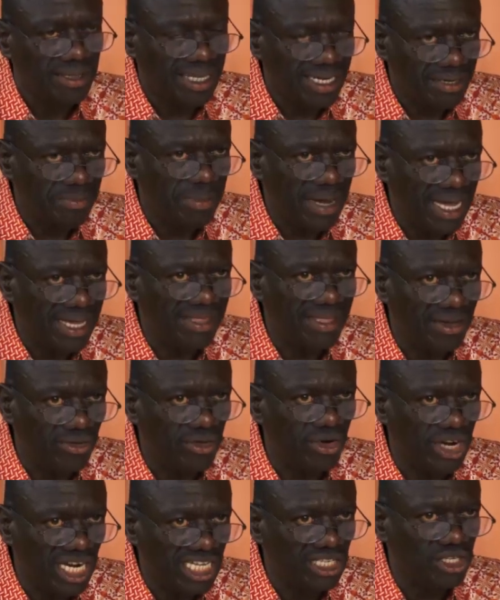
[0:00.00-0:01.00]
that by the
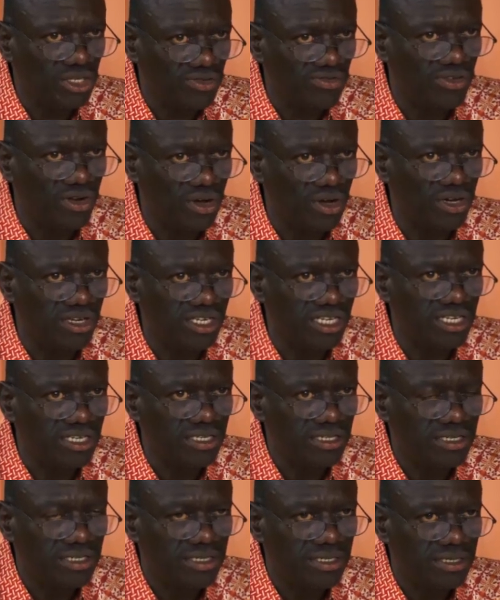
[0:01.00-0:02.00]
grace of God,
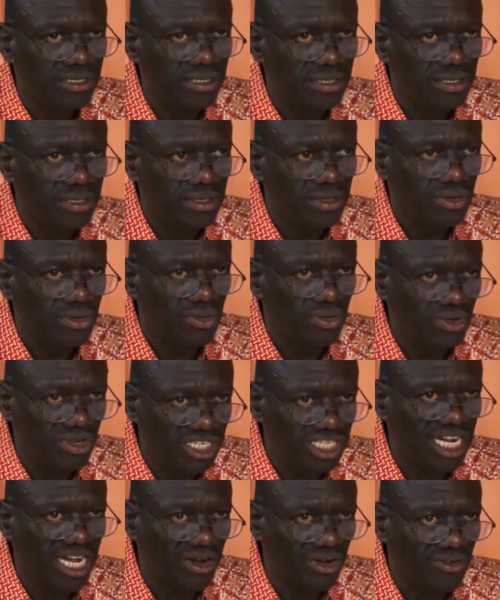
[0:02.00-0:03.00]
we
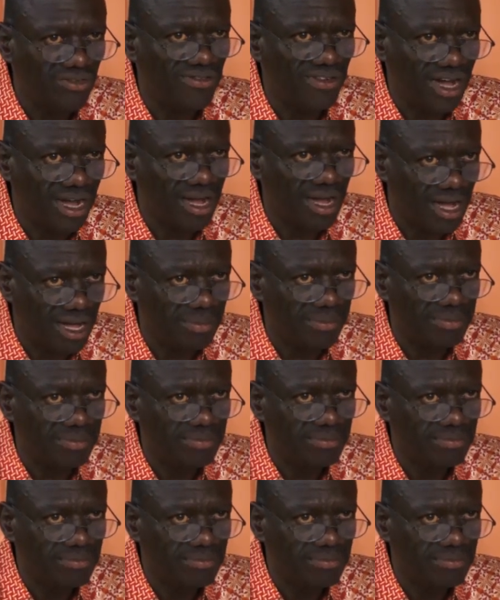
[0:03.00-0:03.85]
shall overcome.